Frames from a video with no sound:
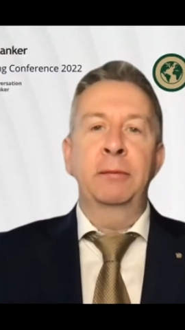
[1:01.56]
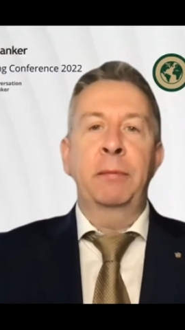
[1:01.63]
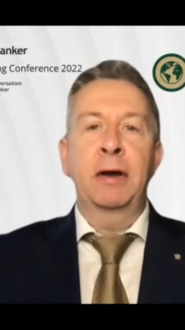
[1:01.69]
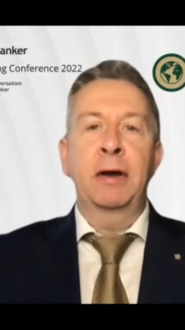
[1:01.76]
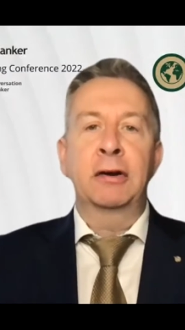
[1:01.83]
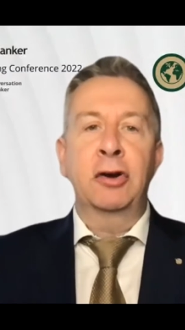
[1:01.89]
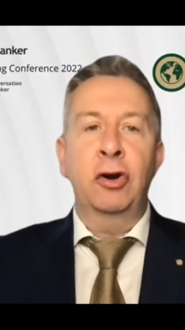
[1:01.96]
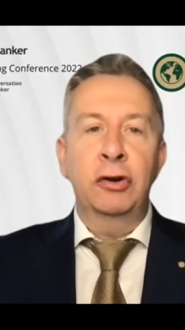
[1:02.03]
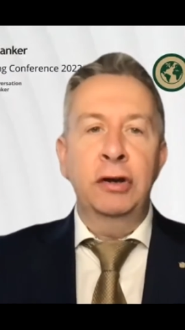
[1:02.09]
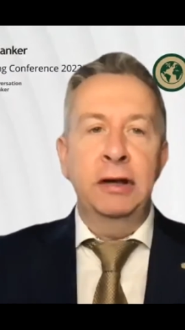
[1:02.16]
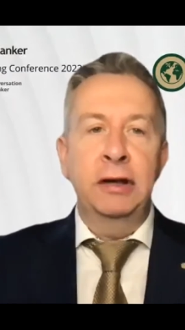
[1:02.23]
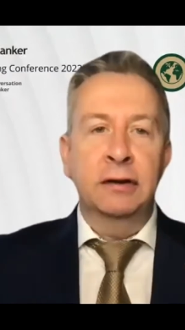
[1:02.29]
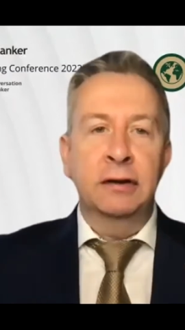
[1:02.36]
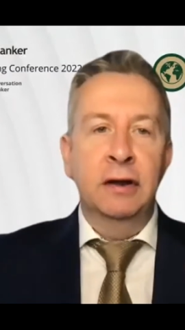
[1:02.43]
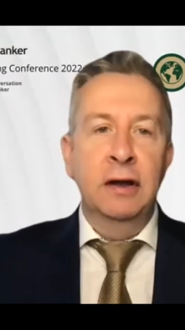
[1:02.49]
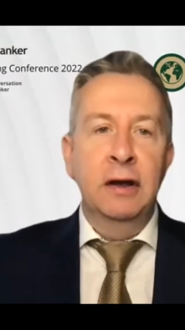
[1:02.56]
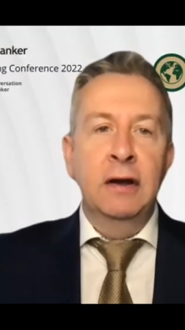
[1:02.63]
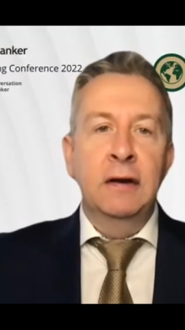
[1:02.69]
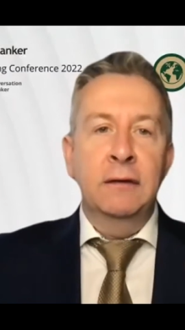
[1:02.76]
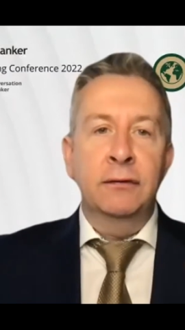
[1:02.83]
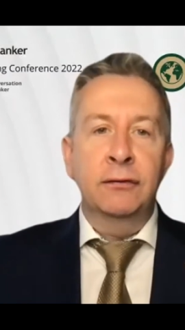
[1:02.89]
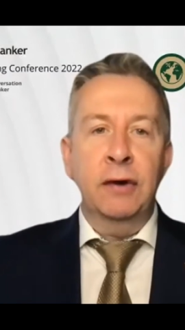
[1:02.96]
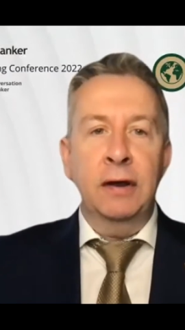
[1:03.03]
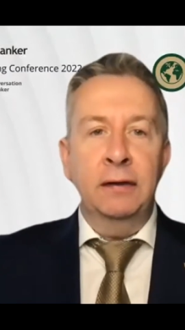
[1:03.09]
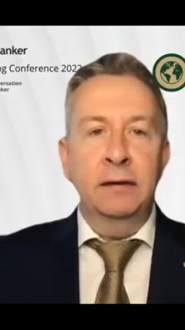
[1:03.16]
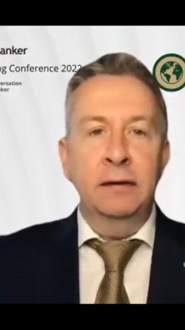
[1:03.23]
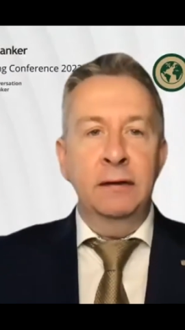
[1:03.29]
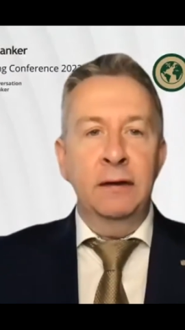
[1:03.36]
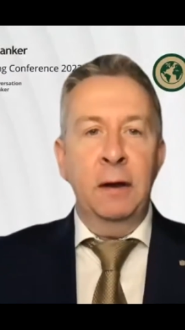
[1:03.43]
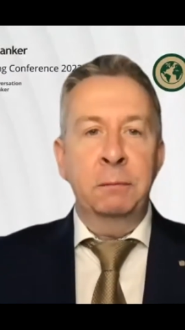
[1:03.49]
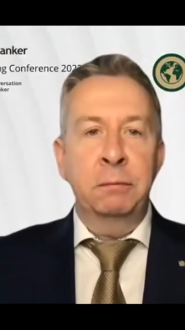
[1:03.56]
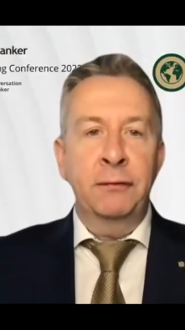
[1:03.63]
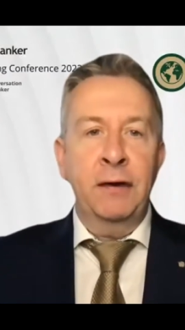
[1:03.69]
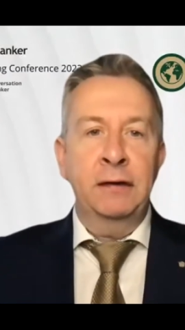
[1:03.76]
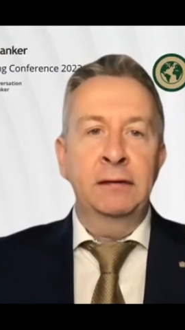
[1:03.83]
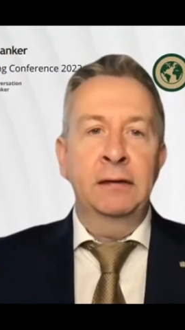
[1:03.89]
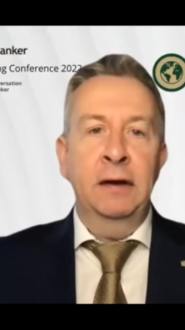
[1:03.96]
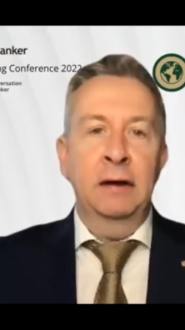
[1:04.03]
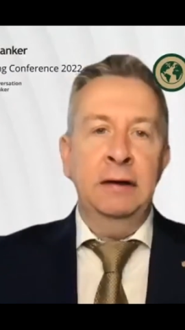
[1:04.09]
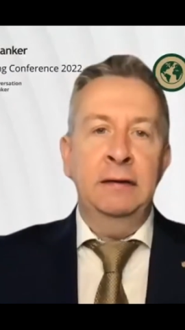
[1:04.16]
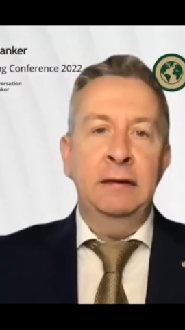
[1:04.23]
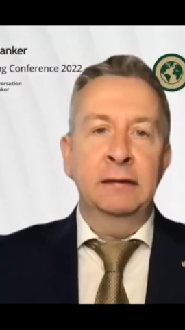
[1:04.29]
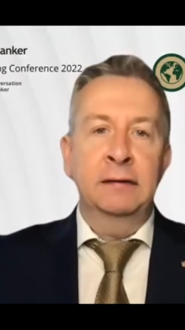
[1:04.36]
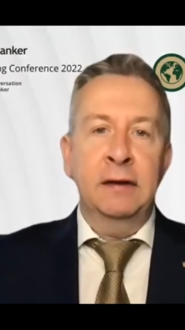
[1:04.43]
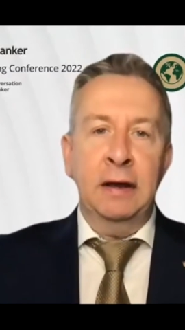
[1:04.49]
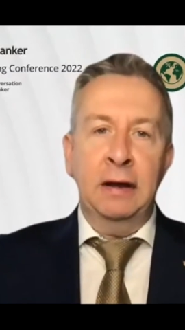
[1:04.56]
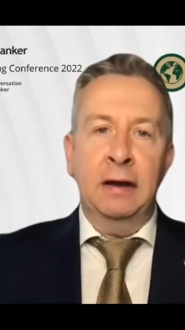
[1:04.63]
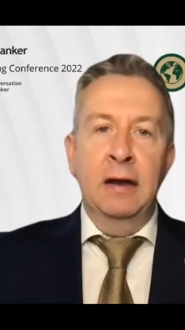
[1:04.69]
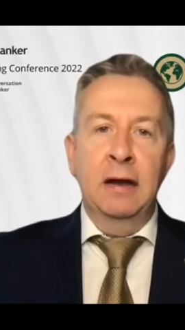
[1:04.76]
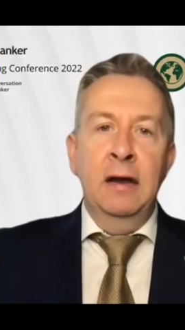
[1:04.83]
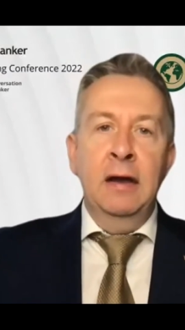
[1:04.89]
by our colleague and friend, Professor Aditya Singh,